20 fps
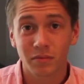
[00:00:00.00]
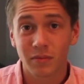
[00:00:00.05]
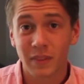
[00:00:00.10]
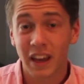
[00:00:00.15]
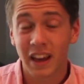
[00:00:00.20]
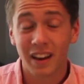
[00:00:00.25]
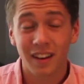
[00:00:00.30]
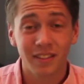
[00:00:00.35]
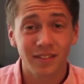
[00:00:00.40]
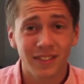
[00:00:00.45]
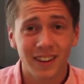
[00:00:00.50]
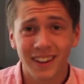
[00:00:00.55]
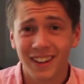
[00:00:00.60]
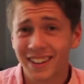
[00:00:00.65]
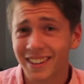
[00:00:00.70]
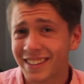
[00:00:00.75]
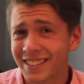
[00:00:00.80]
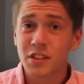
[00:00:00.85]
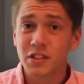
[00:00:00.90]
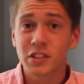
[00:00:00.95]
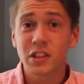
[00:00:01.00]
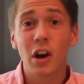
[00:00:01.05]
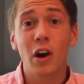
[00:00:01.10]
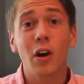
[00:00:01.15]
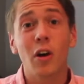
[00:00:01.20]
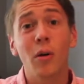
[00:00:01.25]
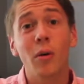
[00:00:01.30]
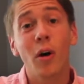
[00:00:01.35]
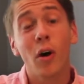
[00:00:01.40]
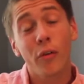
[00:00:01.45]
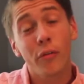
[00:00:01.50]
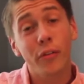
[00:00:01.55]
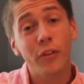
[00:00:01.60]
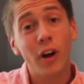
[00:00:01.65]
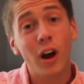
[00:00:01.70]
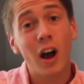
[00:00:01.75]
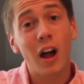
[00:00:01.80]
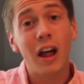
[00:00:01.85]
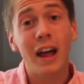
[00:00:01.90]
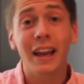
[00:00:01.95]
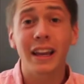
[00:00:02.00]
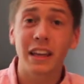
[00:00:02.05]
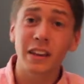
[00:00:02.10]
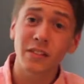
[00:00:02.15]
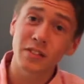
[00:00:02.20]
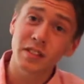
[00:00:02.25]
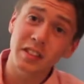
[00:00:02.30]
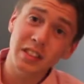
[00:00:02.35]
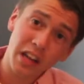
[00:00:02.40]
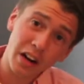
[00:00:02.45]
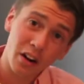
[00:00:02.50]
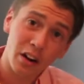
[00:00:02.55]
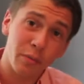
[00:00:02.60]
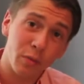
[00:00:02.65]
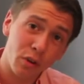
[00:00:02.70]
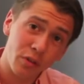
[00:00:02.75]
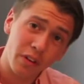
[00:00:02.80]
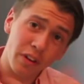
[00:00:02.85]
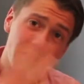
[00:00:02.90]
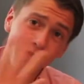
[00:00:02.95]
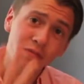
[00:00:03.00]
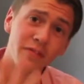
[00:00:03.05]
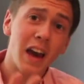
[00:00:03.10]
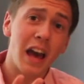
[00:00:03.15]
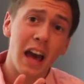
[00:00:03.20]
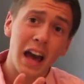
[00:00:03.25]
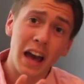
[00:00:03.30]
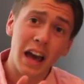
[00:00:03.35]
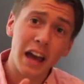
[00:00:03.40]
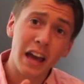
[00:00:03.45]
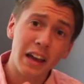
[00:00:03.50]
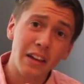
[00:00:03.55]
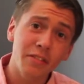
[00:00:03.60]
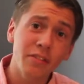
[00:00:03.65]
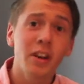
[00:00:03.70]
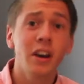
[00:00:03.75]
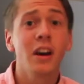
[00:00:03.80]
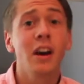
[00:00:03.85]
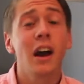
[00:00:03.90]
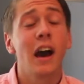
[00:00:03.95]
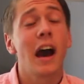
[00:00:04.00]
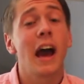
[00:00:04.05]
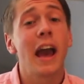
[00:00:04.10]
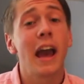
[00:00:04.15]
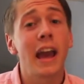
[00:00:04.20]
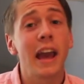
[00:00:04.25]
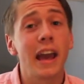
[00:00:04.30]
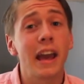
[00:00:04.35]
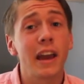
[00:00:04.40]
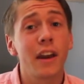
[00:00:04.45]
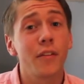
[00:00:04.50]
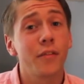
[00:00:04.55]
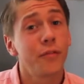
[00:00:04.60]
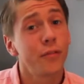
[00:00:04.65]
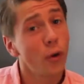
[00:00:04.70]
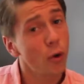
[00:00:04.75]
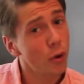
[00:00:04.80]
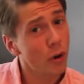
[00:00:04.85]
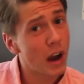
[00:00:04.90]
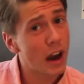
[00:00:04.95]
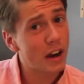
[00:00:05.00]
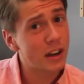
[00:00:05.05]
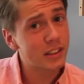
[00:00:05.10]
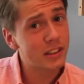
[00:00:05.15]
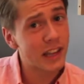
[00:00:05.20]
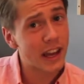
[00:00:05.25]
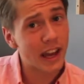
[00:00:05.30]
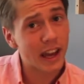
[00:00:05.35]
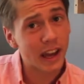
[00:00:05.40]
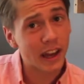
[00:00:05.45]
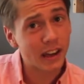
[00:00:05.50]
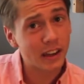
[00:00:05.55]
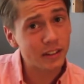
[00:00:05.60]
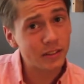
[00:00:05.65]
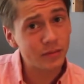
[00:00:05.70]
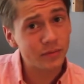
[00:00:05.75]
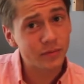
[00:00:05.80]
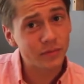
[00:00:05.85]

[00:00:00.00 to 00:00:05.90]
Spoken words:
Have fun. So overall, I give Scary Movie 5 a 4 out of 10.